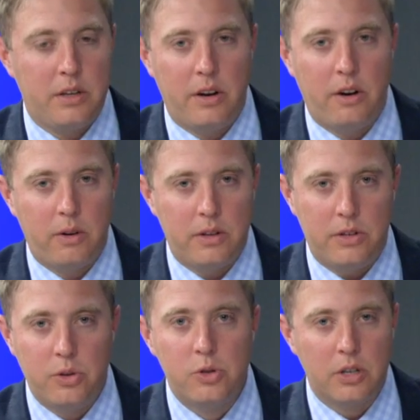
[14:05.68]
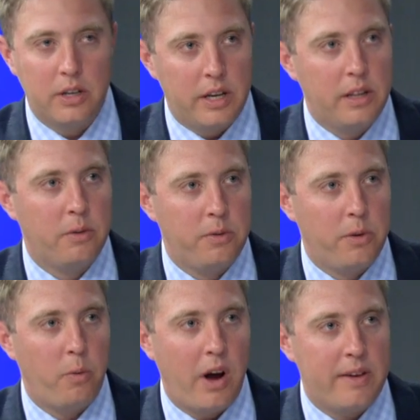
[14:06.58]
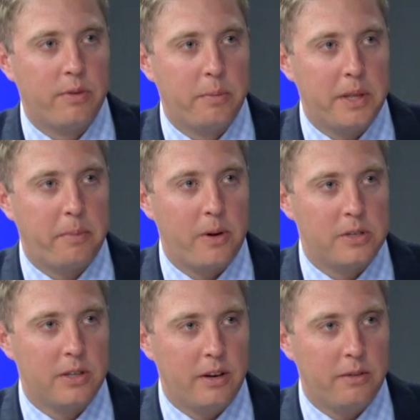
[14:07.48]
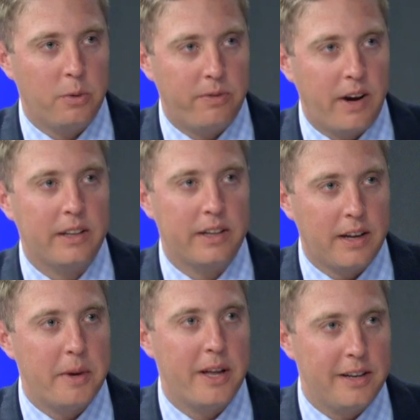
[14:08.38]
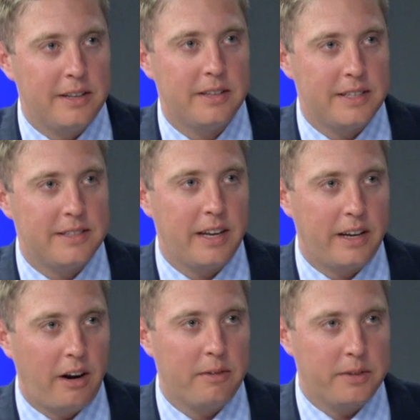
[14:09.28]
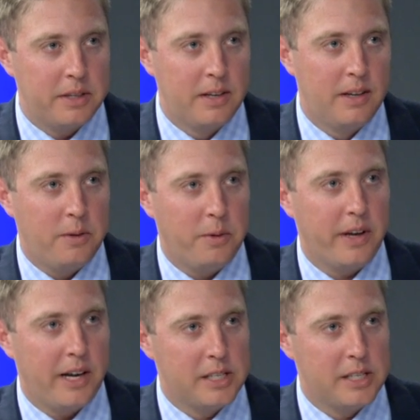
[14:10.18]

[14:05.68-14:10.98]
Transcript: you know, usually the, the wife will be the person that will finally come in and, and take care of it, while okay. the